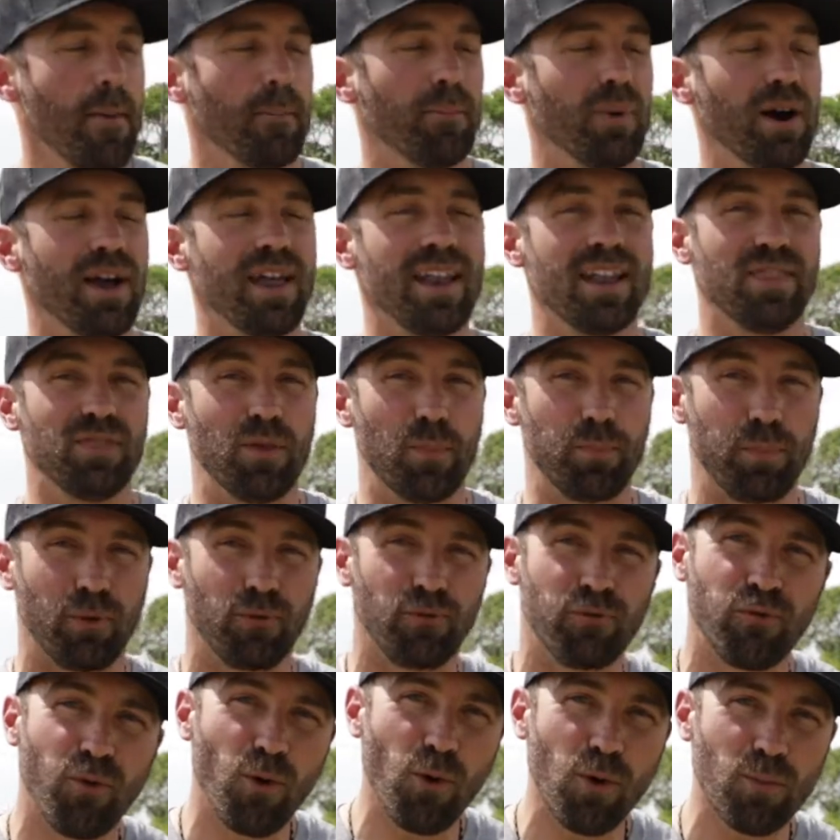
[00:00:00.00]
But the
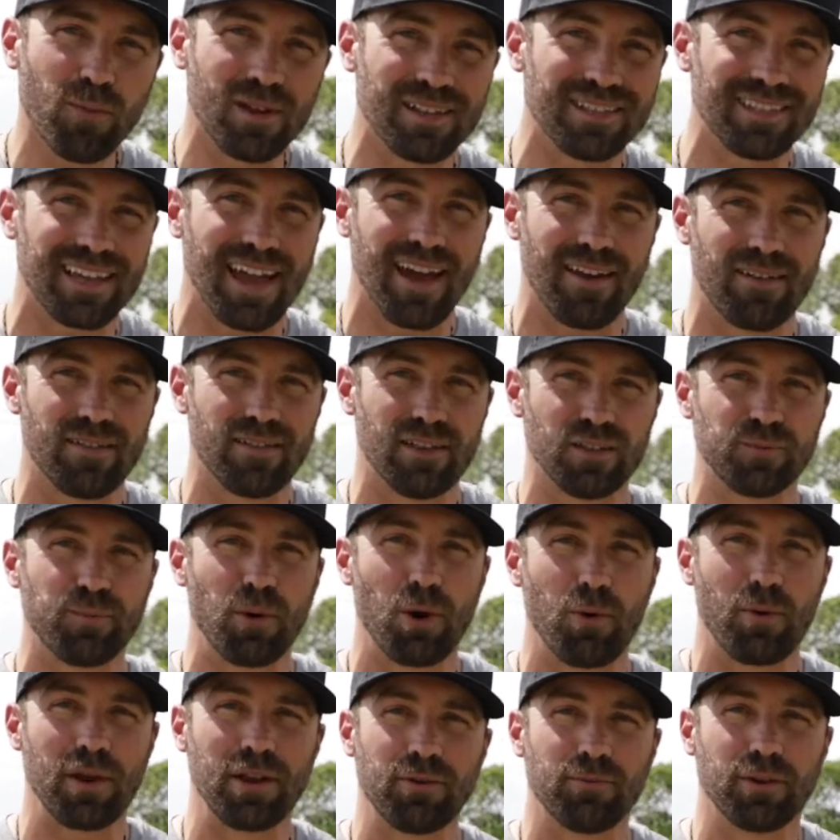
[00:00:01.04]
performance out of this
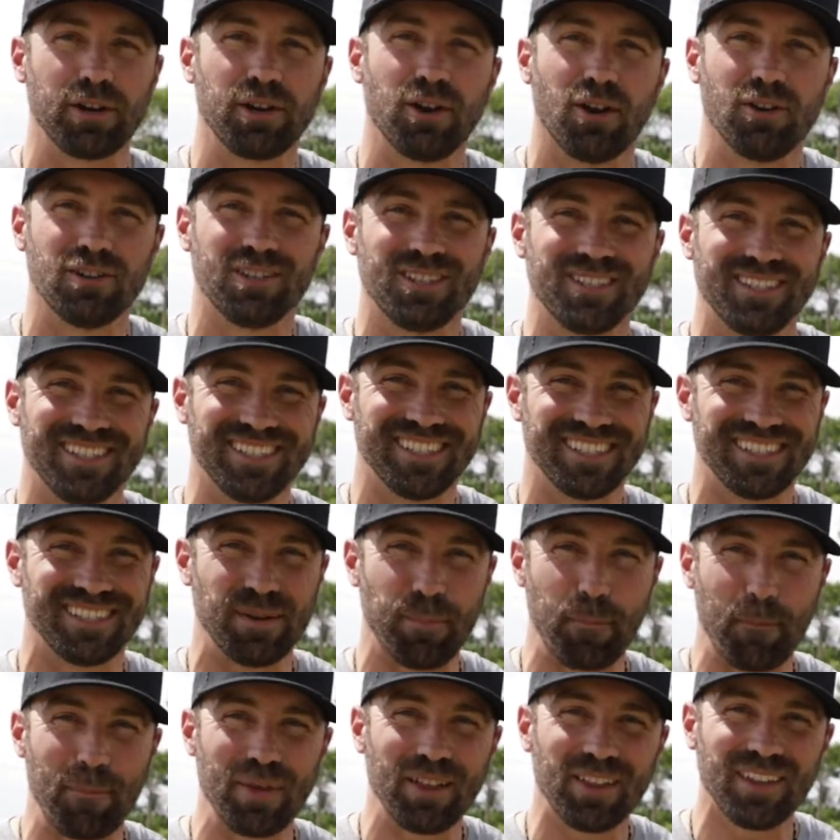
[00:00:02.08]
bow in regards to
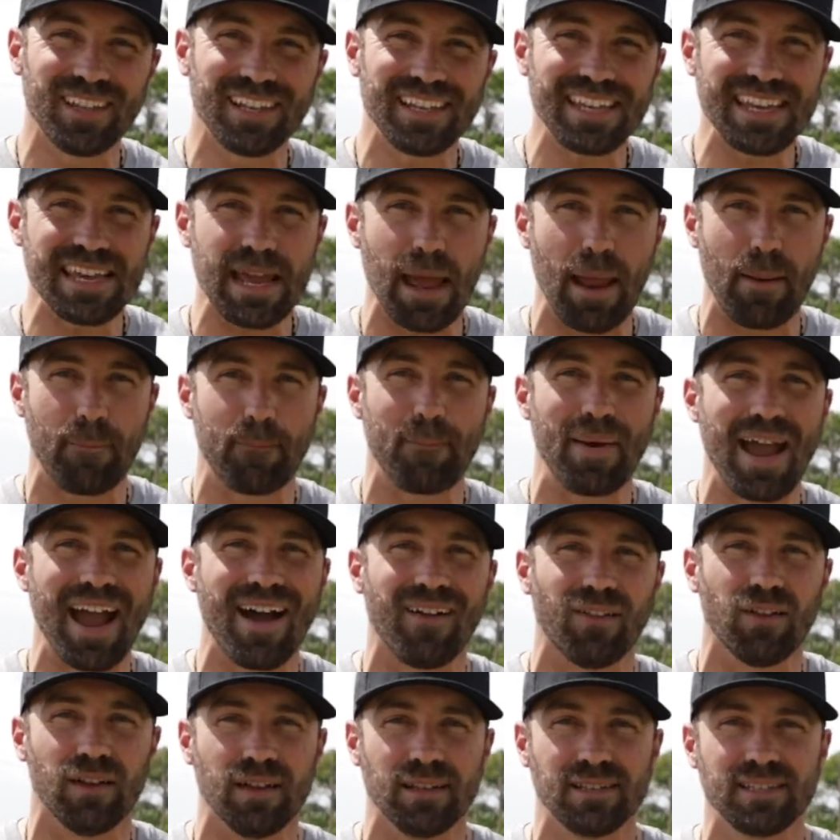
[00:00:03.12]
stability and
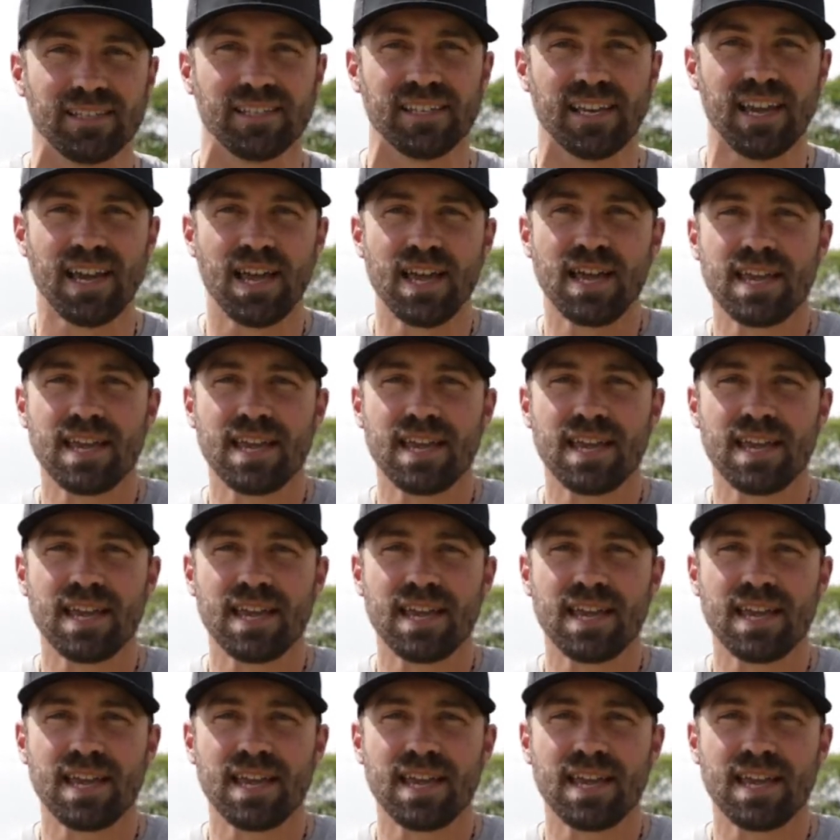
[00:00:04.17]
balance,